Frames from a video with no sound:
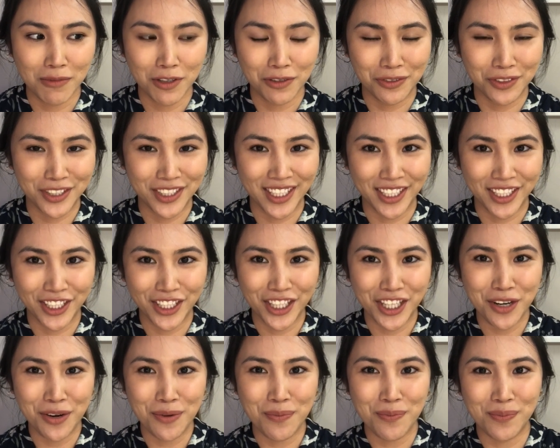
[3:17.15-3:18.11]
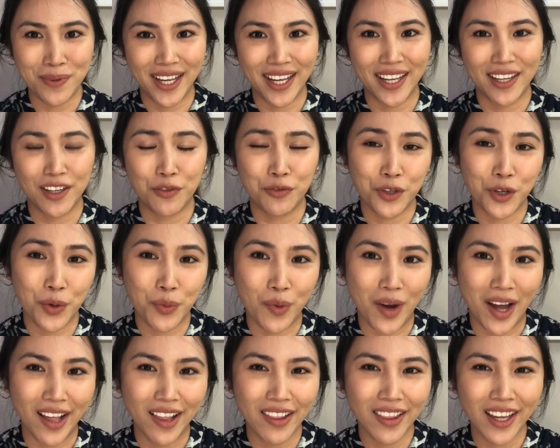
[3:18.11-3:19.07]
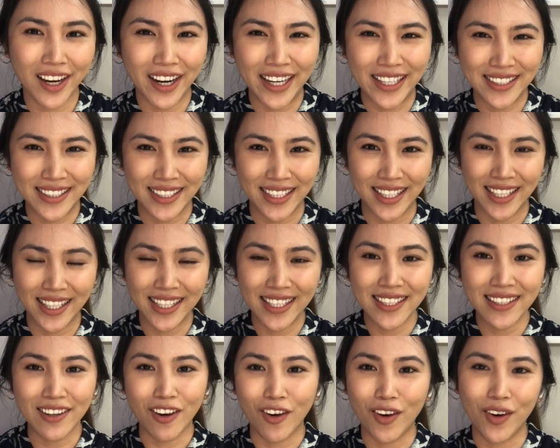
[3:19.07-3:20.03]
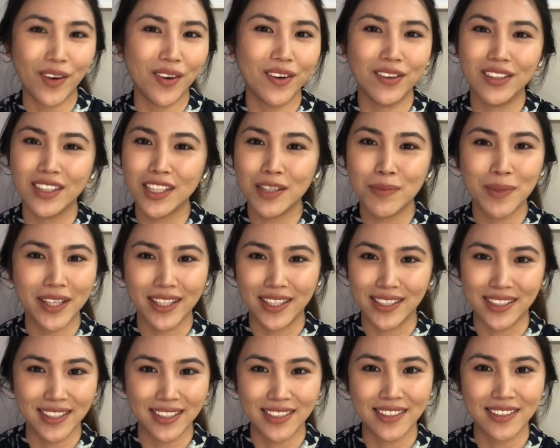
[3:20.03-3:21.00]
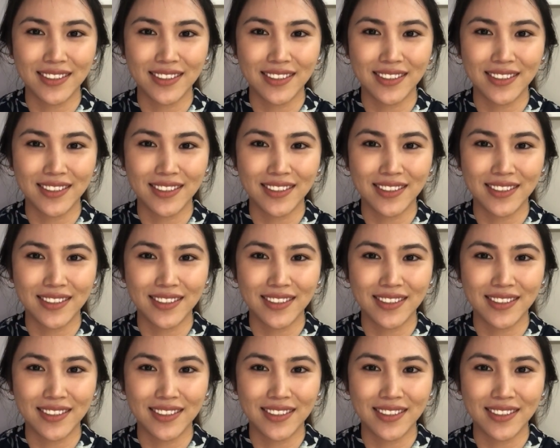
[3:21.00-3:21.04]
for dinner, but for a while there I didn't, only because,